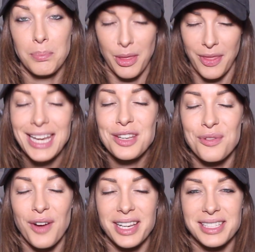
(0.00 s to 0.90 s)
But then you
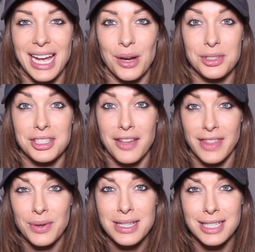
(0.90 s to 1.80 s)
find out
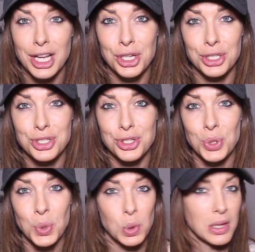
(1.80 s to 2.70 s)
there isn't a good
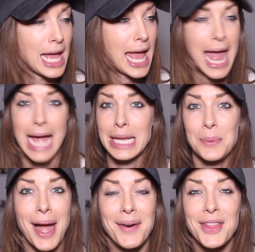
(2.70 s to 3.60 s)
school
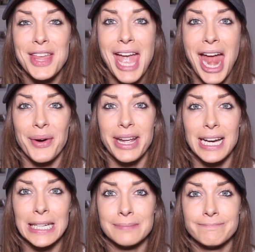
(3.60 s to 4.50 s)
anywhere in the area.